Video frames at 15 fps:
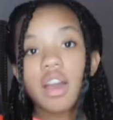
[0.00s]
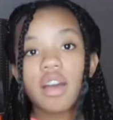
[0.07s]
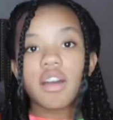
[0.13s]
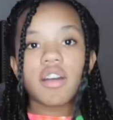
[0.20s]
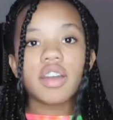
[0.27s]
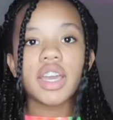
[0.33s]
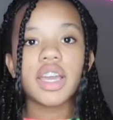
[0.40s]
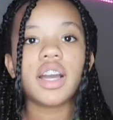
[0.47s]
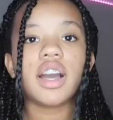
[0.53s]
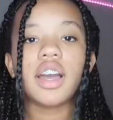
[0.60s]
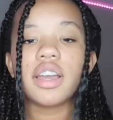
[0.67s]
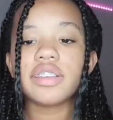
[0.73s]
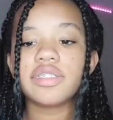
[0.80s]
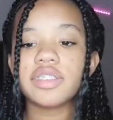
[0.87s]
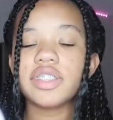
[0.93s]
Okay
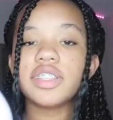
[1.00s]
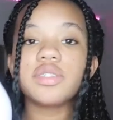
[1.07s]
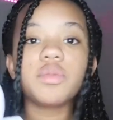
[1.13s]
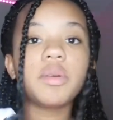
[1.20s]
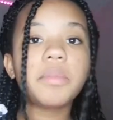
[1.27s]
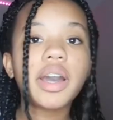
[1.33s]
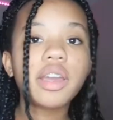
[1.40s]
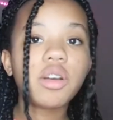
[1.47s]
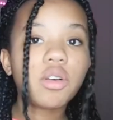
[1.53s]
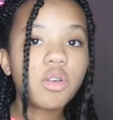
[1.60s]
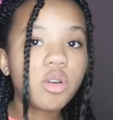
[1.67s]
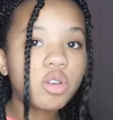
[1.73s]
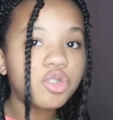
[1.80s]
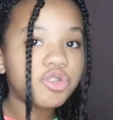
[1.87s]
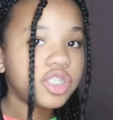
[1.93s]
guys, so this is what my
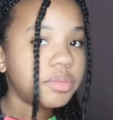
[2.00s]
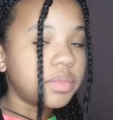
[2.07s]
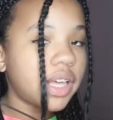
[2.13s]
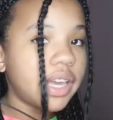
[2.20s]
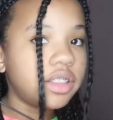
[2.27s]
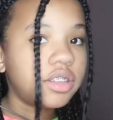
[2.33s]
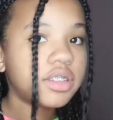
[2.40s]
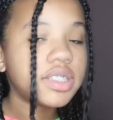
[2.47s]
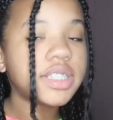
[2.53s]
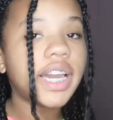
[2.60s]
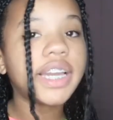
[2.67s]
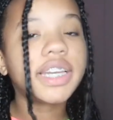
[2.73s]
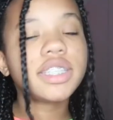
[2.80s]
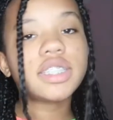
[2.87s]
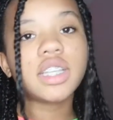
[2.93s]
old dream light looks
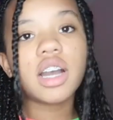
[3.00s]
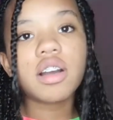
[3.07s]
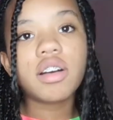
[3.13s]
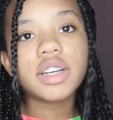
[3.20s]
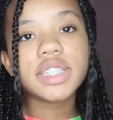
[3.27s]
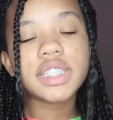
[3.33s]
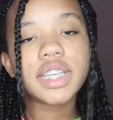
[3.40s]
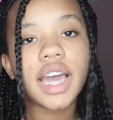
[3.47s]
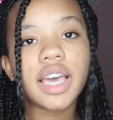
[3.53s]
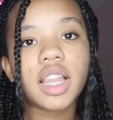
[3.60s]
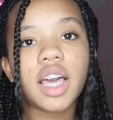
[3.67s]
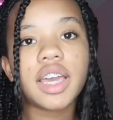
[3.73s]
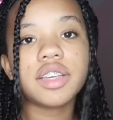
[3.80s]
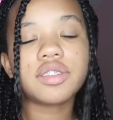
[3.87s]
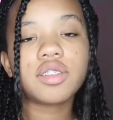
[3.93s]
like. It's not called a
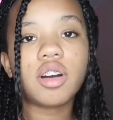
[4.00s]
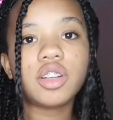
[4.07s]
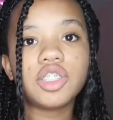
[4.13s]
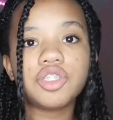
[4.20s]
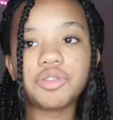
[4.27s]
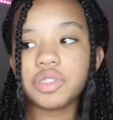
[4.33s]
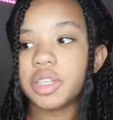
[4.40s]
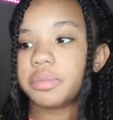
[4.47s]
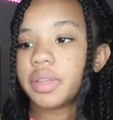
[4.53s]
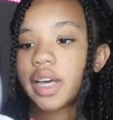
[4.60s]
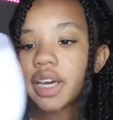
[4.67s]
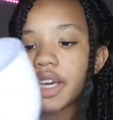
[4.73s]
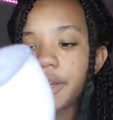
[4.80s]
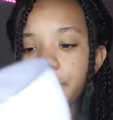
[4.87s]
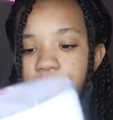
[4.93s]
Skylight, it's called a dream
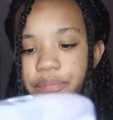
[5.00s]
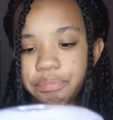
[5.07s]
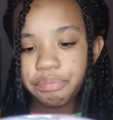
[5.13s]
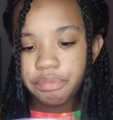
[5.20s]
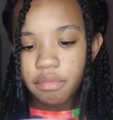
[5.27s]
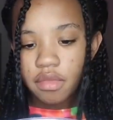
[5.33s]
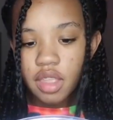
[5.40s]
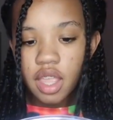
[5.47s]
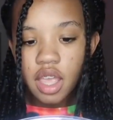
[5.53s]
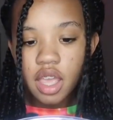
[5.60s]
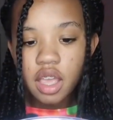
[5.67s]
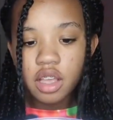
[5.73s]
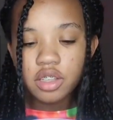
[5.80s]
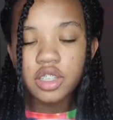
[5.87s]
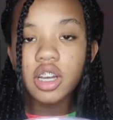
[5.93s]
light.
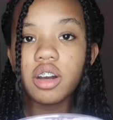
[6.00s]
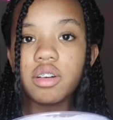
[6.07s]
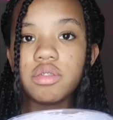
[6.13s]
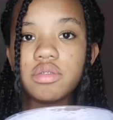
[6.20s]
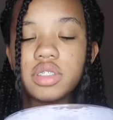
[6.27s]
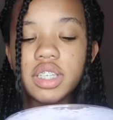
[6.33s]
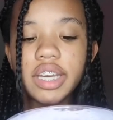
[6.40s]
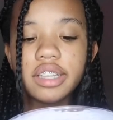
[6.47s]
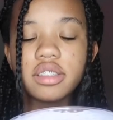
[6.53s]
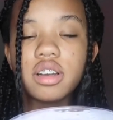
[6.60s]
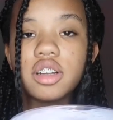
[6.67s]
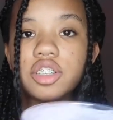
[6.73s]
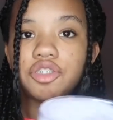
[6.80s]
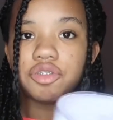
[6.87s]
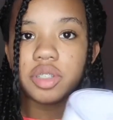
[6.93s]
No, yeah, it's
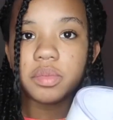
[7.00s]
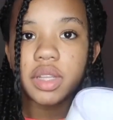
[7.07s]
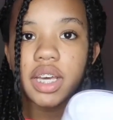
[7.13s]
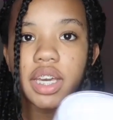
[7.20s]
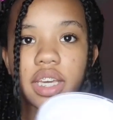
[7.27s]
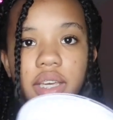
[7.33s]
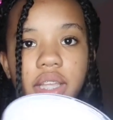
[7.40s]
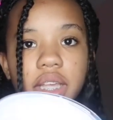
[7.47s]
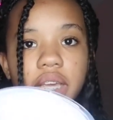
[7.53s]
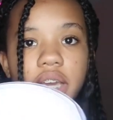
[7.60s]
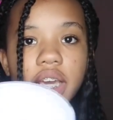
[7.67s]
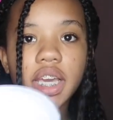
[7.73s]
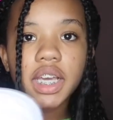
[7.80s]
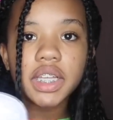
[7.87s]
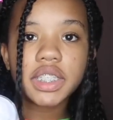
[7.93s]
called a dream light.
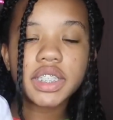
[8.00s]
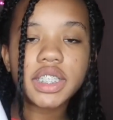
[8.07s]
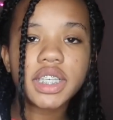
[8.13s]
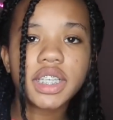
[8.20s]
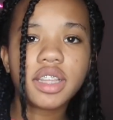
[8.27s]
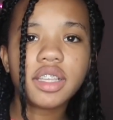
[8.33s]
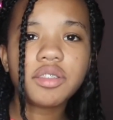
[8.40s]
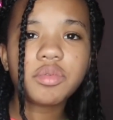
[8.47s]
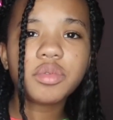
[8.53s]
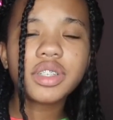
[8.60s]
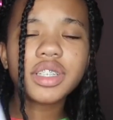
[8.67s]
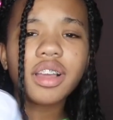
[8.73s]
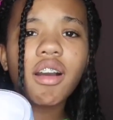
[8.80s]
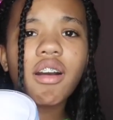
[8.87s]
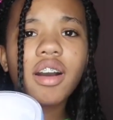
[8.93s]
And this
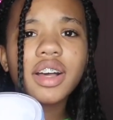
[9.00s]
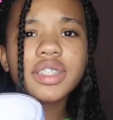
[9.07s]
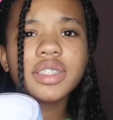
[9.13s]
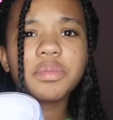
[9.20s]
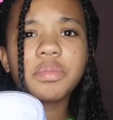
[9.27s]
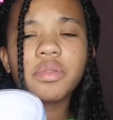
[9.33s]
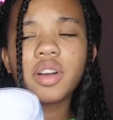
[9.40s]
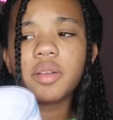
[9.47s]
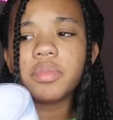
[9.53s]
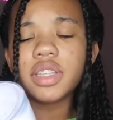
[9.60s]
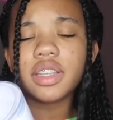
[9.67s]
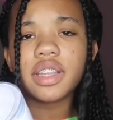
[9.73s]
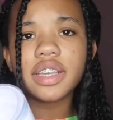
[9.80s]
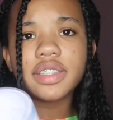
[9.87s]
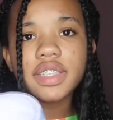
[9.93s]
one costs probably
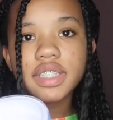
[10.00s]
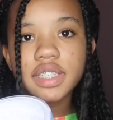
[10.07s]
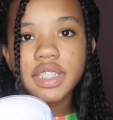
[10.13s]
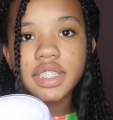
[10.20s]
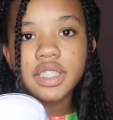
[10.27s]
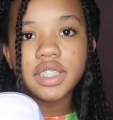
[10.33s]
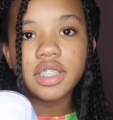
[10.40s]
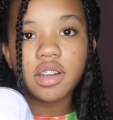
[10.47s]
less than $60.